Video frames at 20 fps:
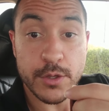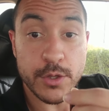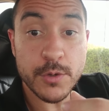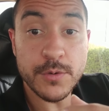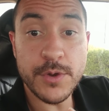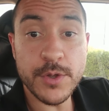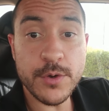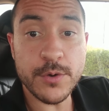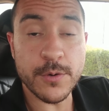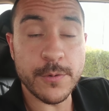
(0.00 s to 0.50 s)

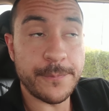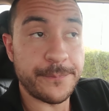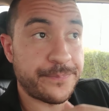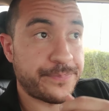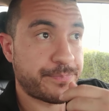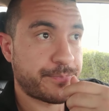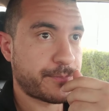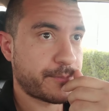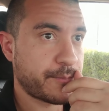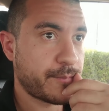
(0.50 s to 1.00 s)
You do.
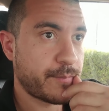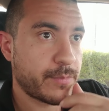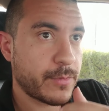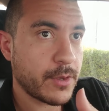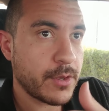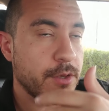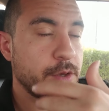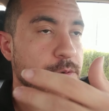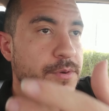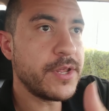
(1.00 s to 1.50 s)

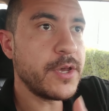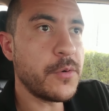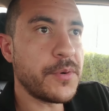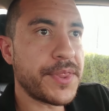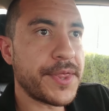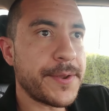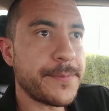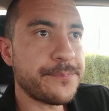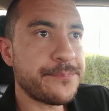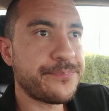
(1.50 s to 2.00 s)
You deal
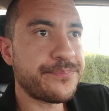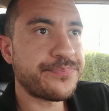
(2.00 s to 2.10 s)
with it.